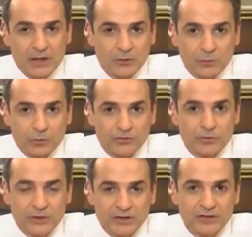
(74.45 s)
And of course,
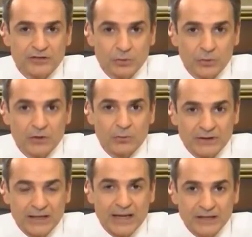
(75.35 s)
Greece is doing
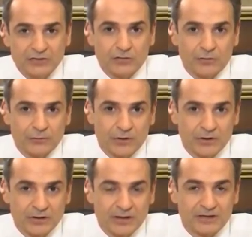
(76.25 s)
what any
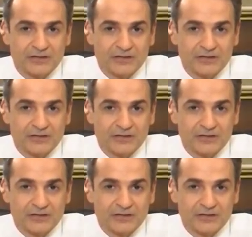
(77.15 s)
sovereign